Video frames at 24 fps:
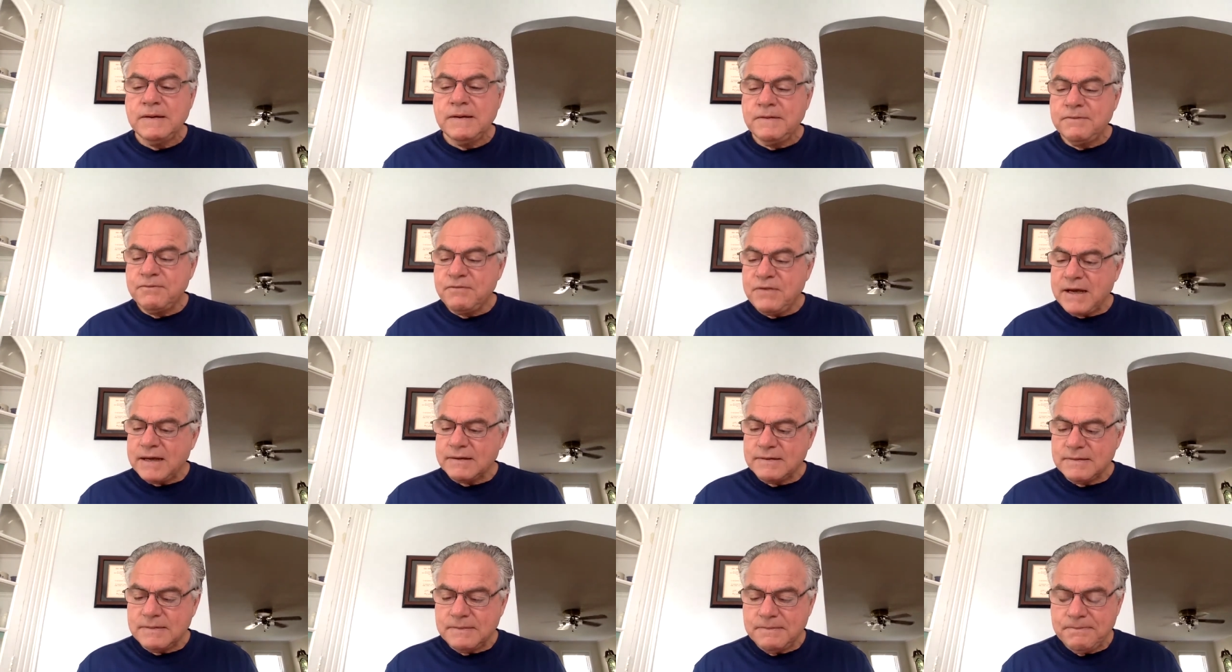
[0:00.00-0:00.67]
In
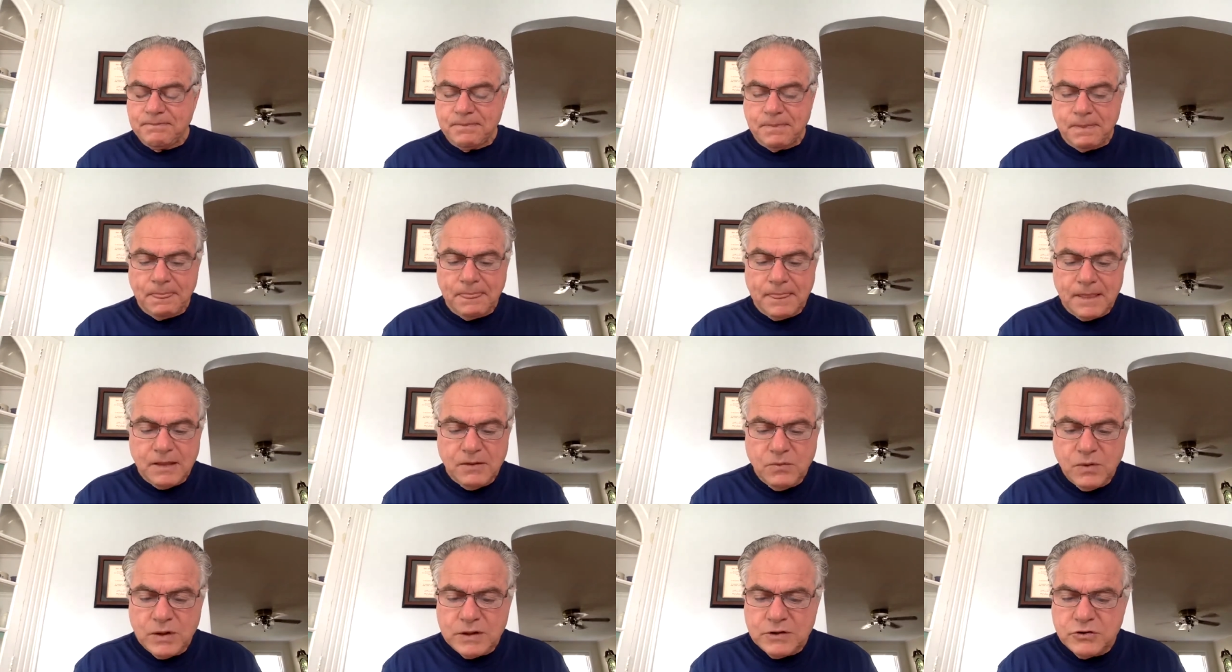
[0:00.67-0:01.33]
fact,
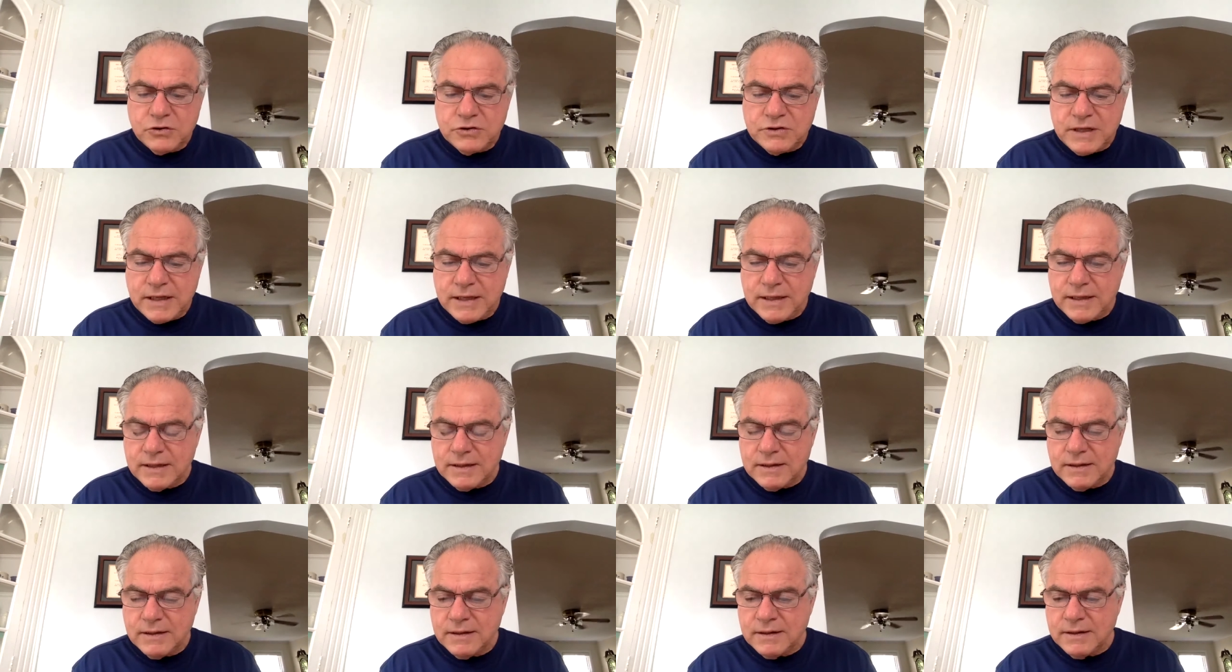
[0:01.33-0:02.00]
one could
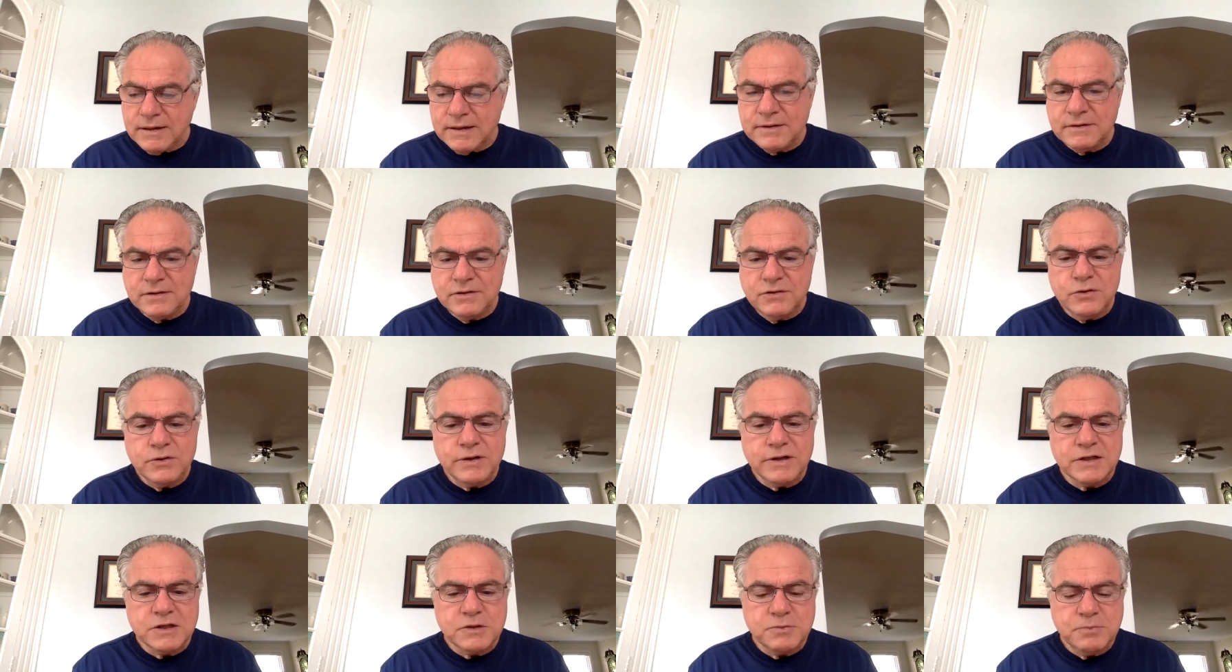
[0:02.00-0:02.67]
take uh, do
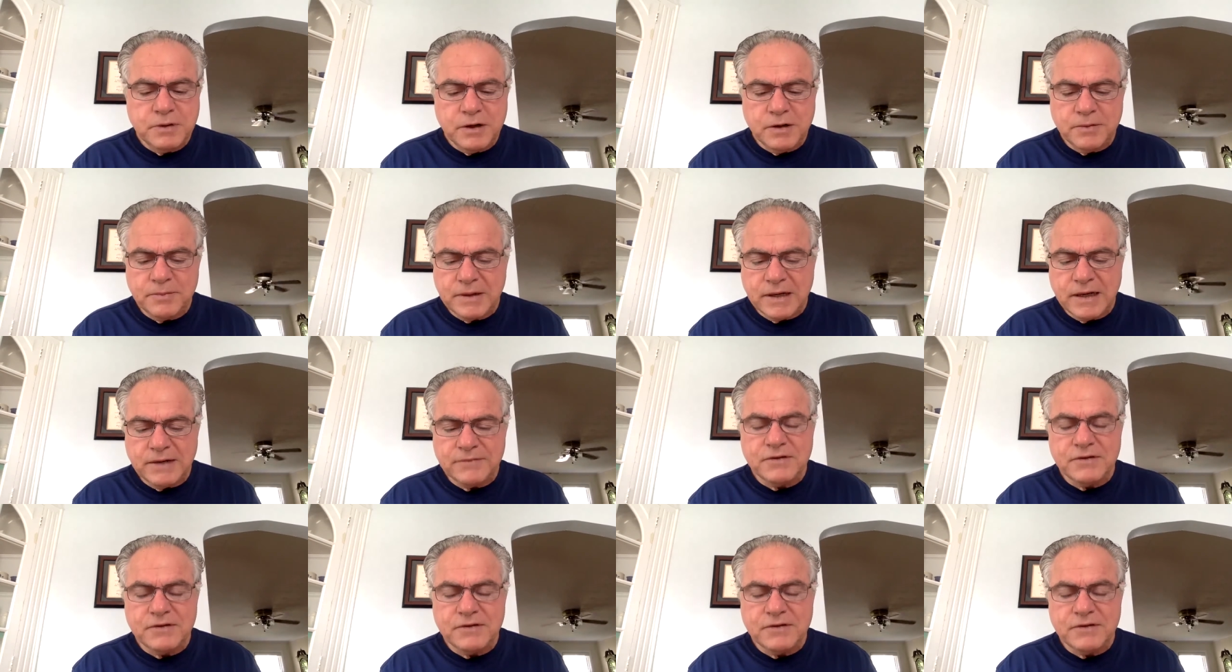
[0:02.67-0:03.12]
an experiment.